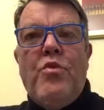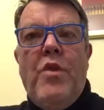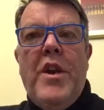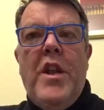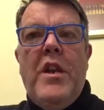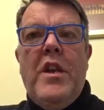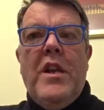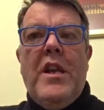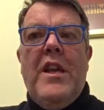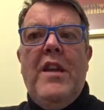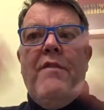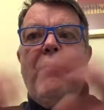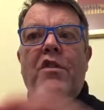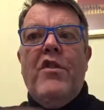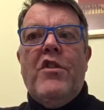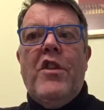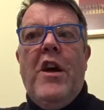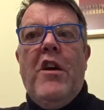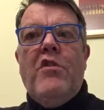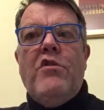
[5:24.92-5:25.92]
wanted to give you
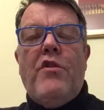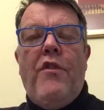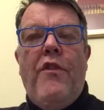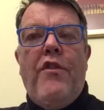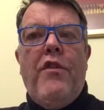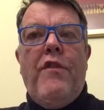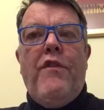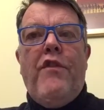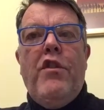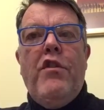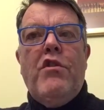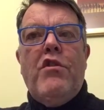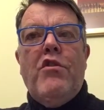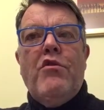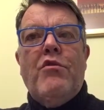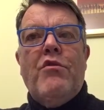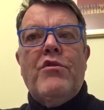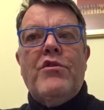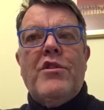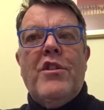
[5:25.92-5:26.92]
those few
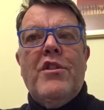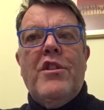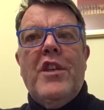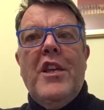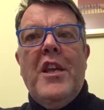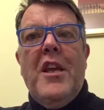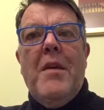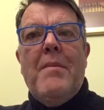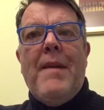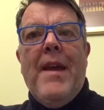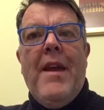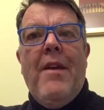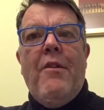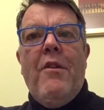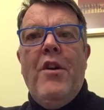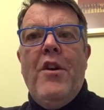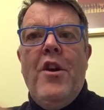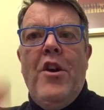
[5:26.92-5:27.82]
thoughts and think about